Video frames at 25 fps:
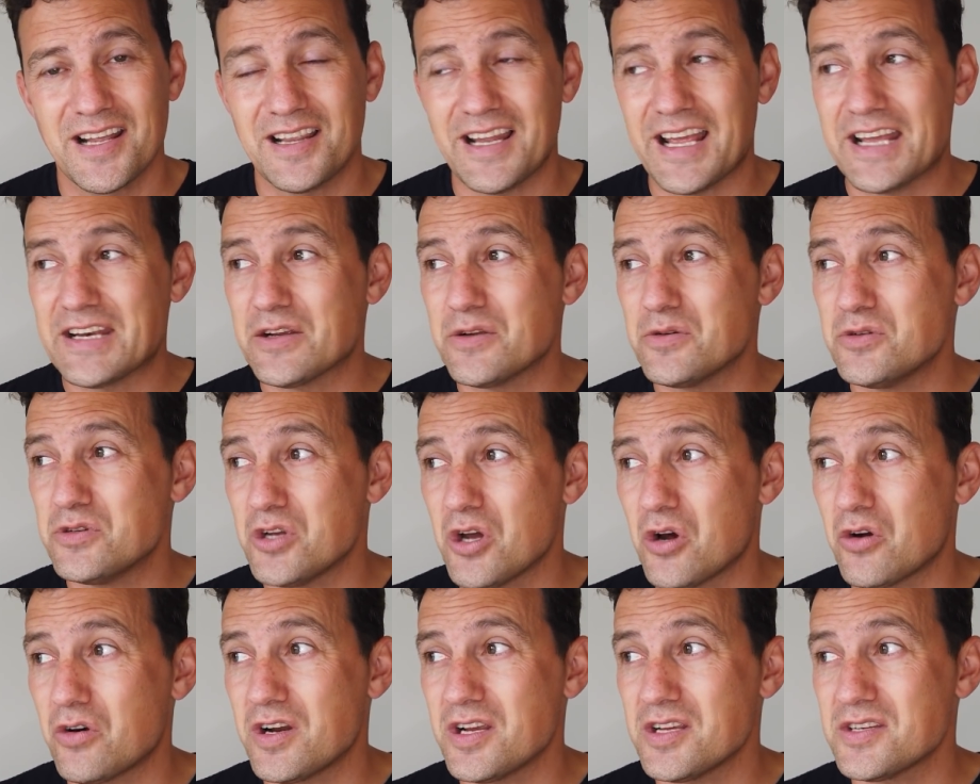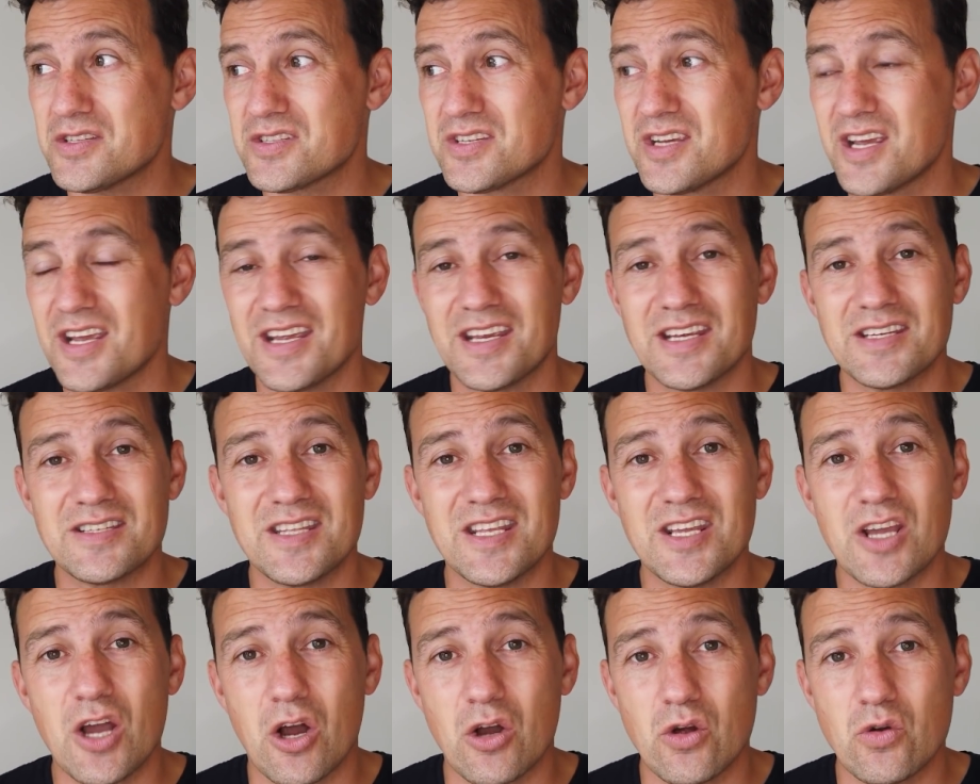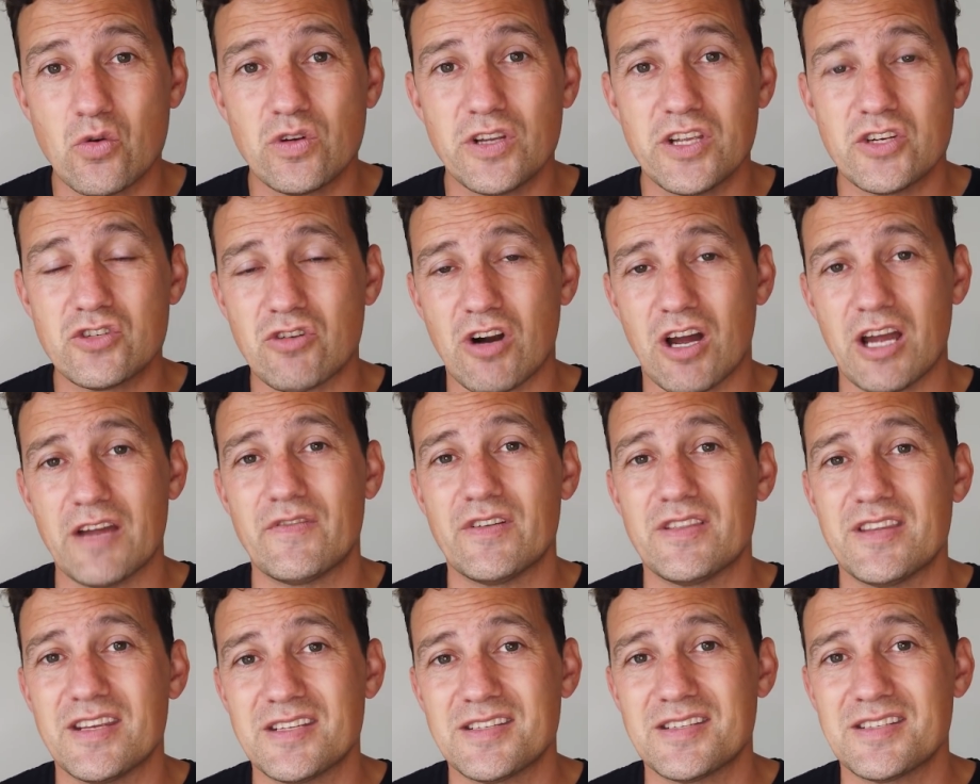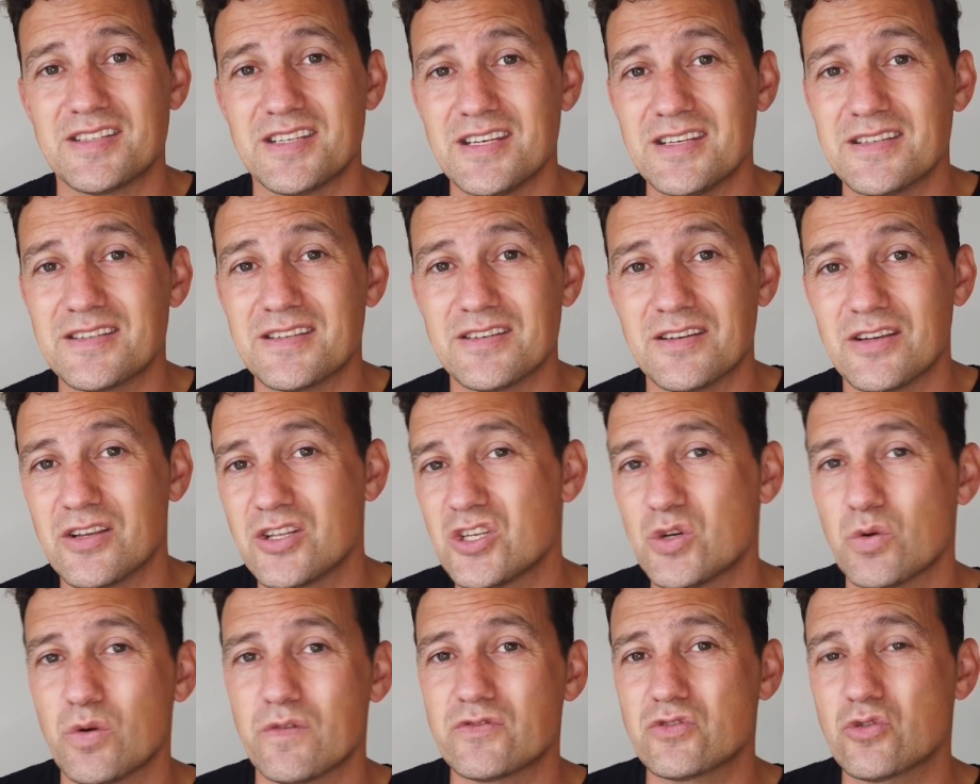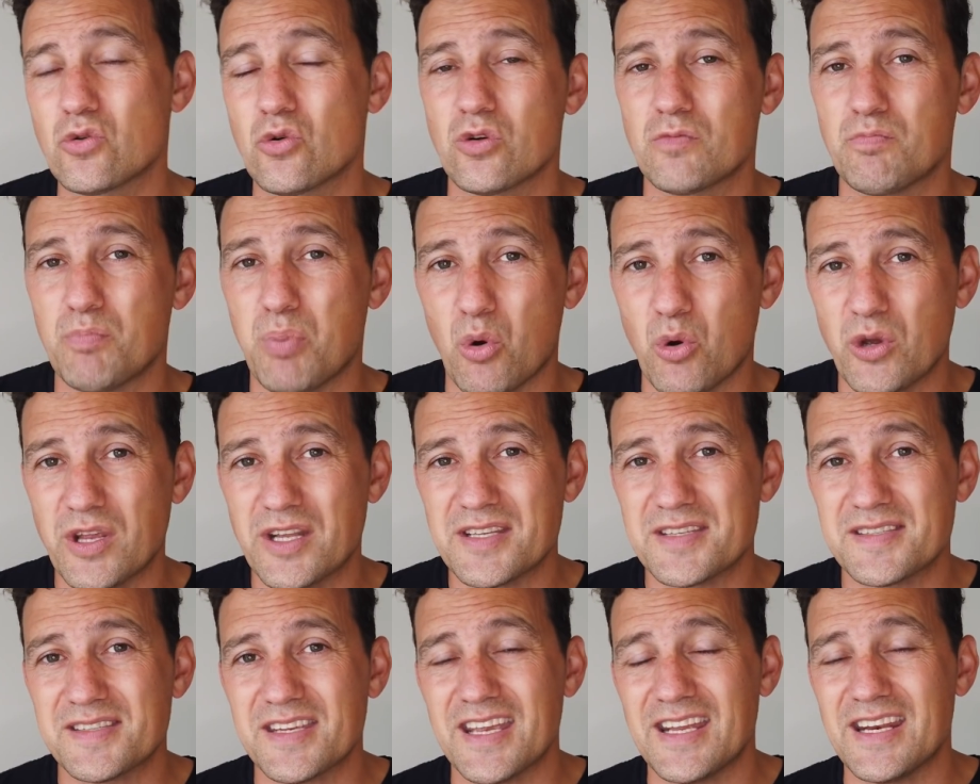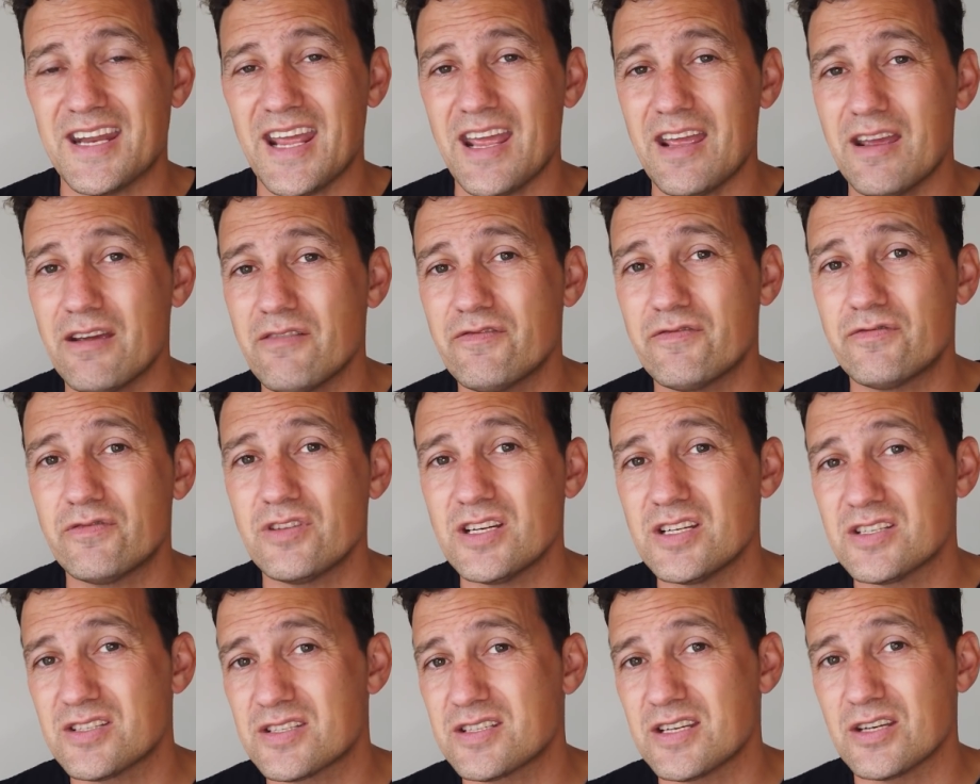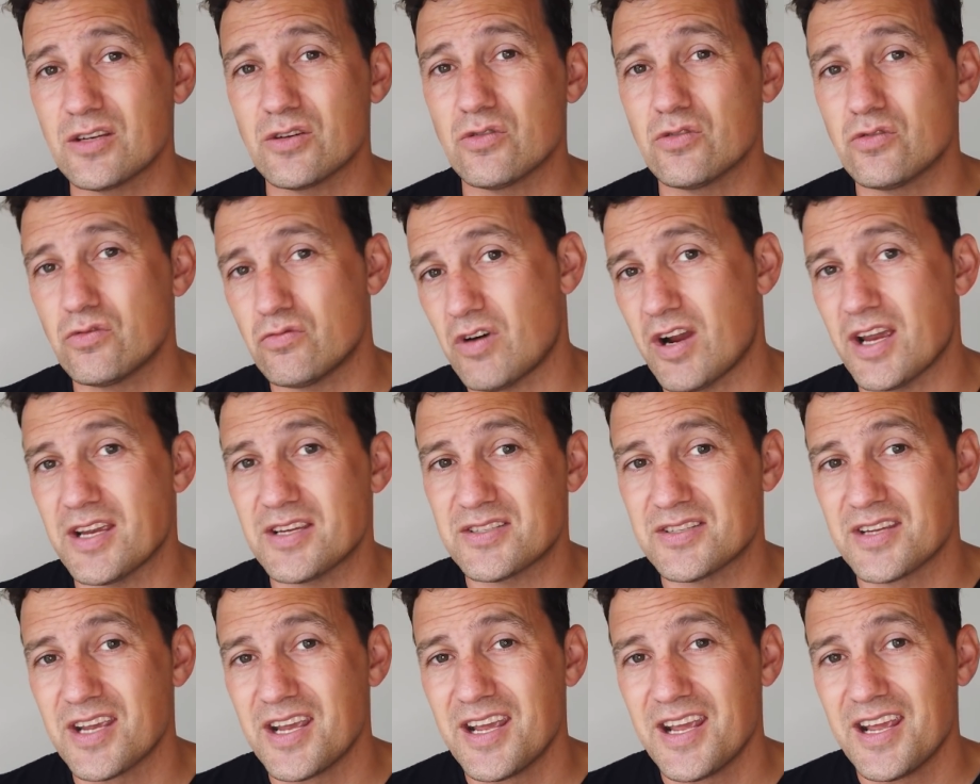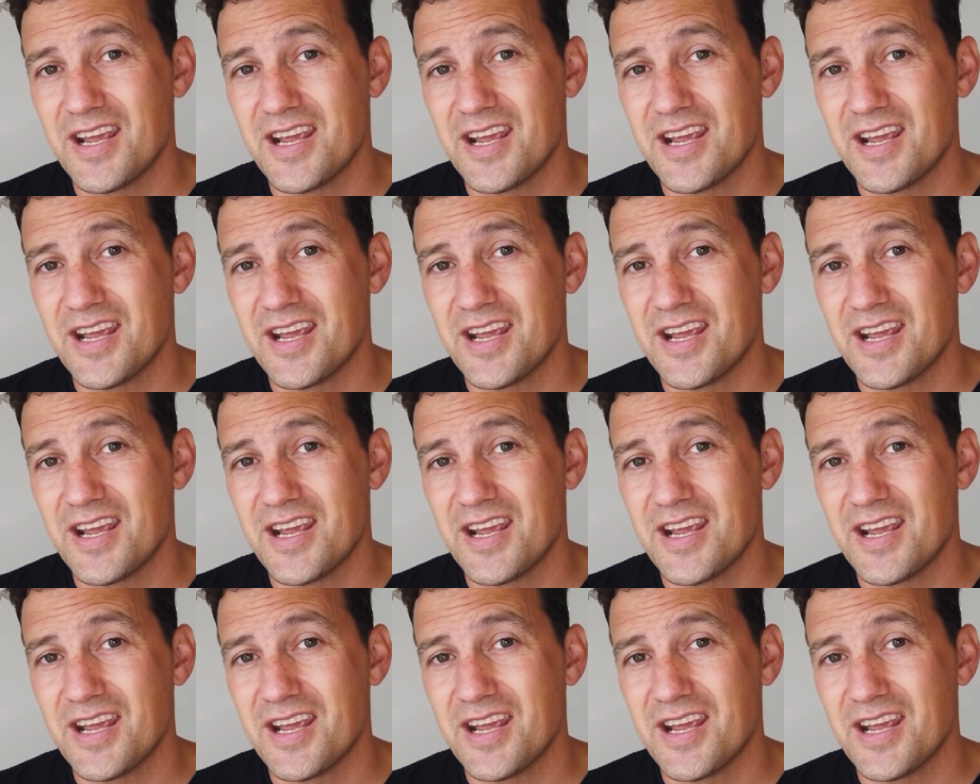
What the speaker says: Lando Norris is the only driver this season to have scored points in every single race